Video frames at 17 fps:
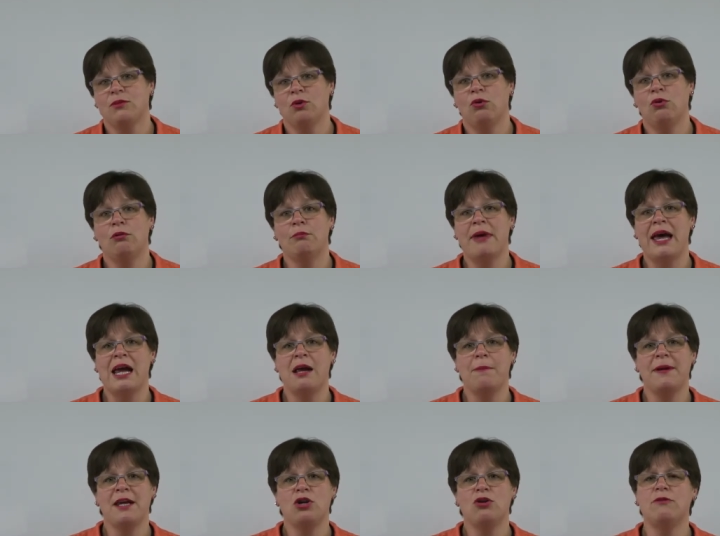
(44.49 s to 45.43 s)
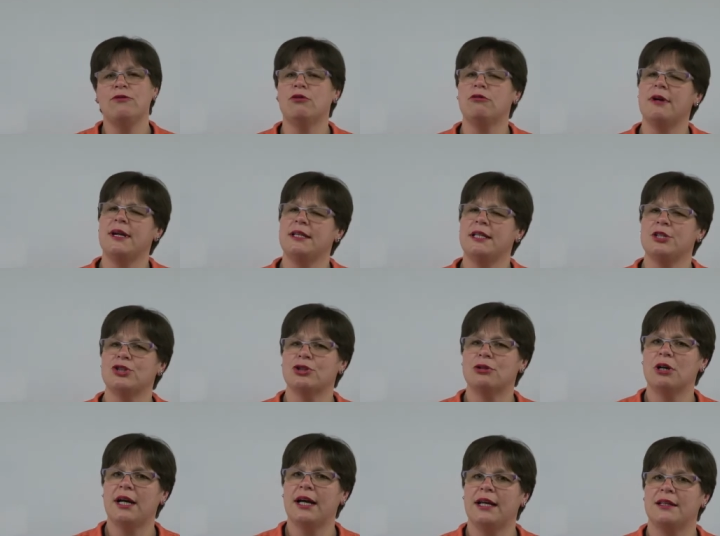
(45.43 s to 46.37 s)
Or maybe you've already
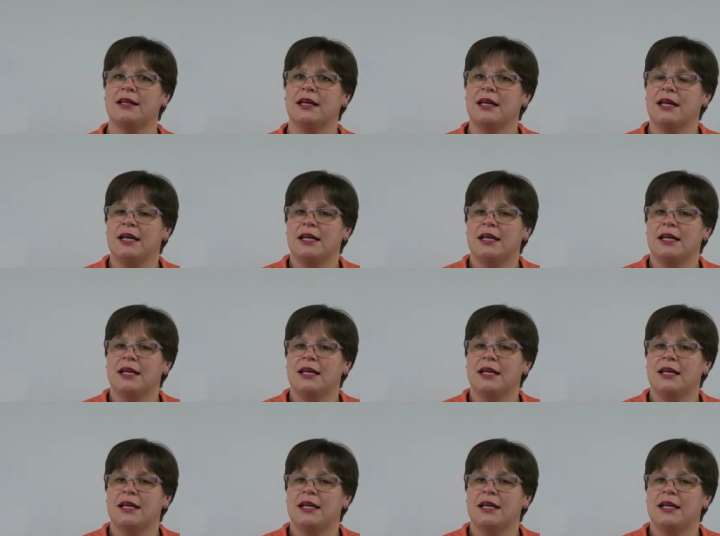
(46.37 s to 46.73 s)
tried